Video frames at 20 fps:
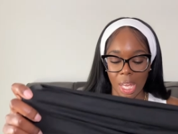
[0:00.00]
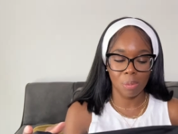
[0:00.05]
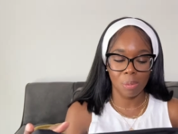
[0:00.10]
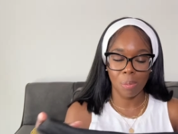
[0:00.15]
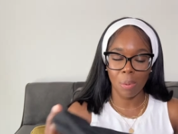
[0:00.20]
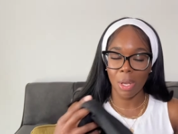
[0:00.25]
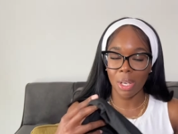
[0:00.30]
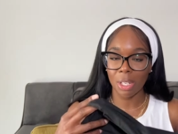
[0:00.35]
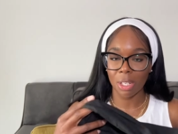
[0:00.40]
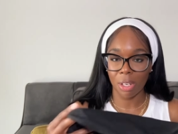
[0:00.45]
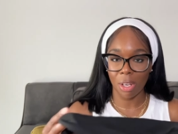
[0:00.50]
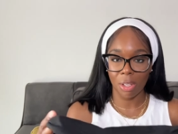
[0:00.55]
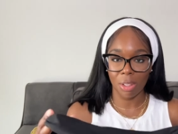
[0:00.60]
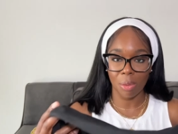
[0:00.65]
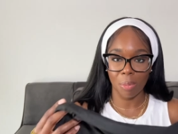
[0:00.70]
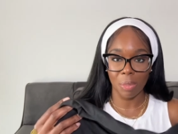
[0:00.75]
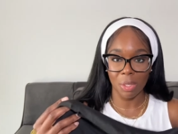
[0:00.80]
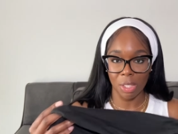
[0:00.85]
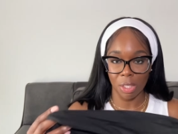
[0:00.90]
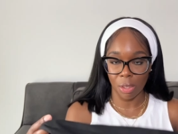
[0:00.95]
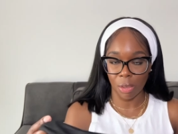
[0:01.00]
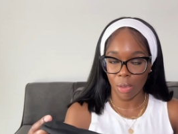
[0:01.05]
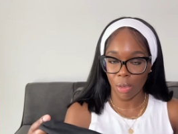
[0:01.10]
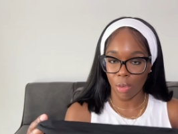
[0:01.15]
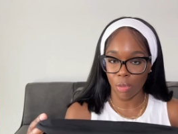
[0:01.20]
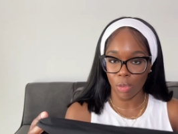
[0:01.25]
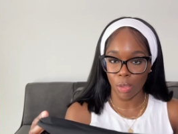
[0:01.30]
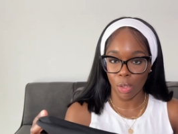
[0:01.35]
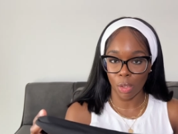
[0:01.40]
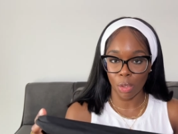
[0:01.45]
depending on the material
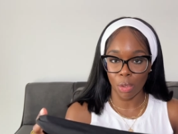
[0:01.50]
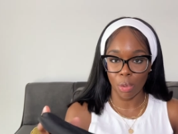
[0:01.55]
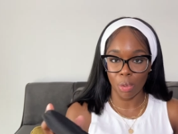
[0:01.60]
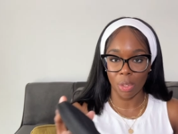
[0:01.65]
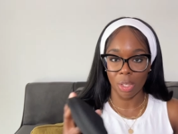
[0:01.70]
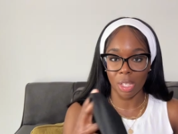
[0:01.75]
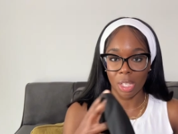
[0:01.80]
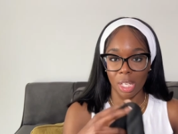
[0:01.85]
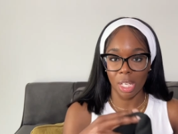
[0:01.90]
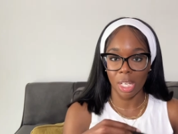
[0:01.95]
of the clothing.